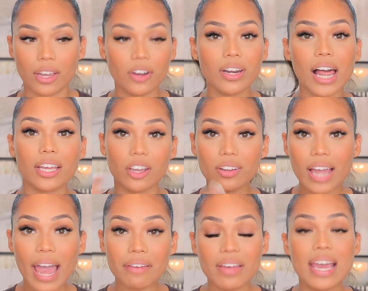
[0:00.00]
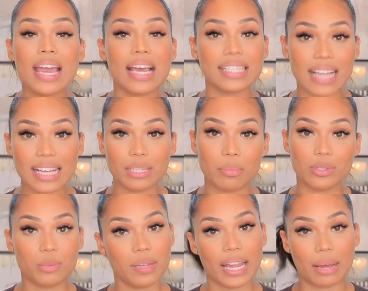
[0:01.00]
You're not, your life is not supposed
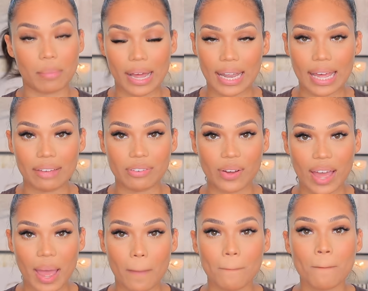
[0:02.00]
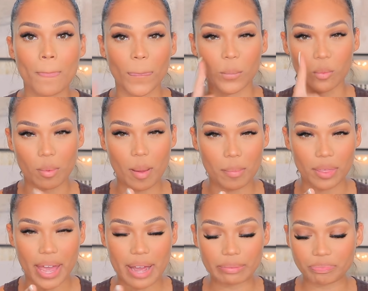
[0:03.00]
to be like my life, okay? Remember
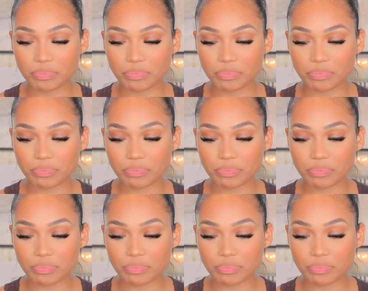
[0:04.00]
that.